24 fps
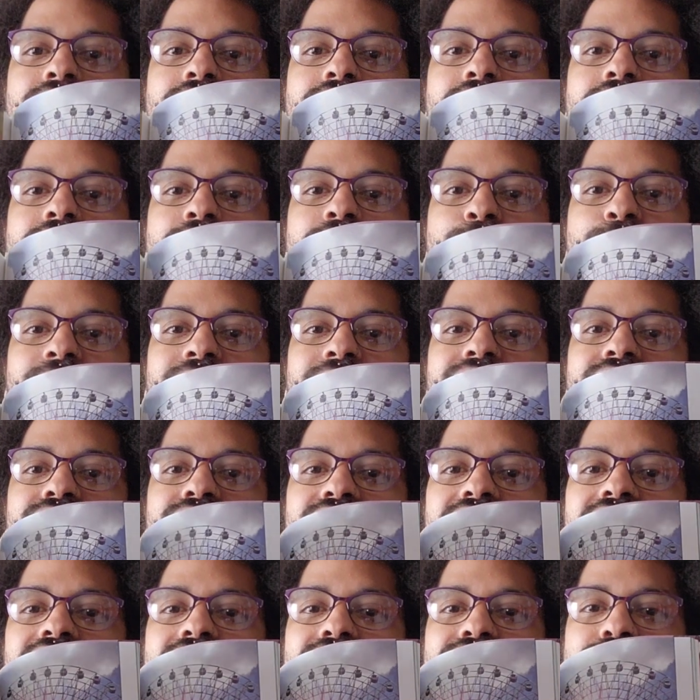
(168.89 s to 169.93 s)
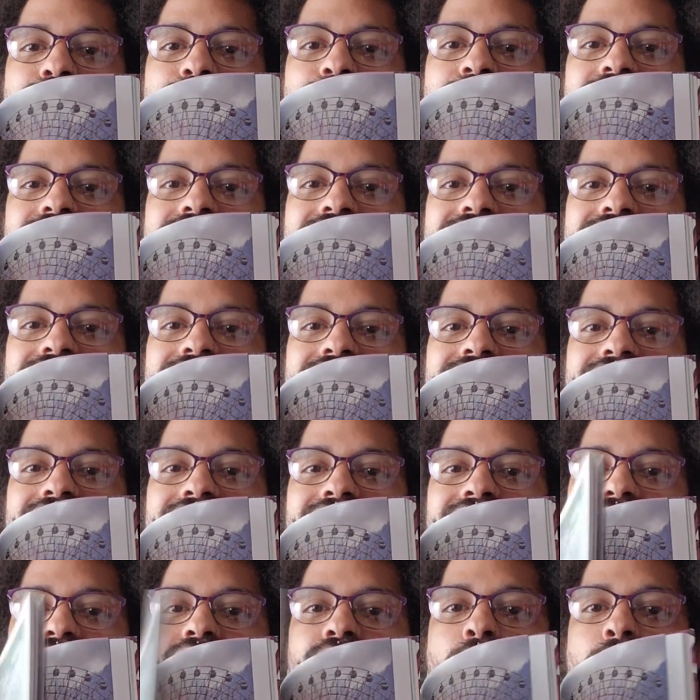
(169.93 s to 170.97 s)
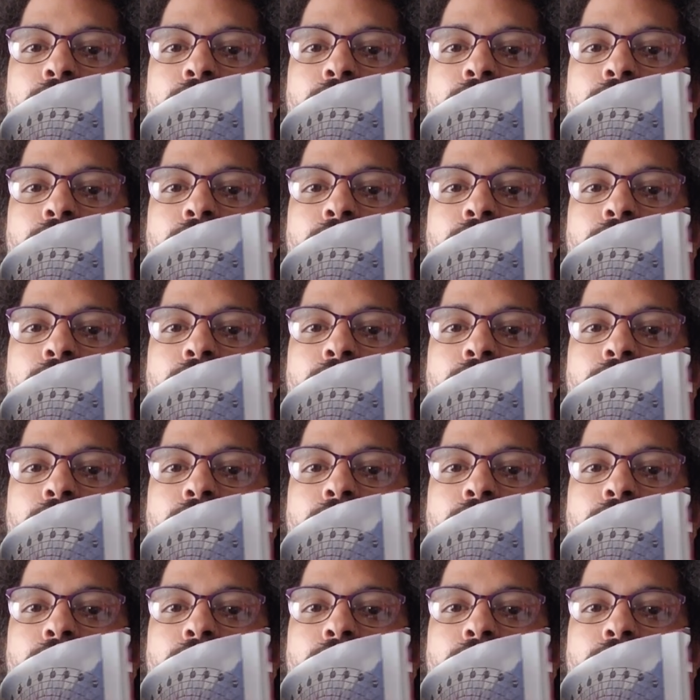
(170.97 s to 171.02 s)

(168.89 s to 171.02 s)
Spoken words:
And it might even have some consistent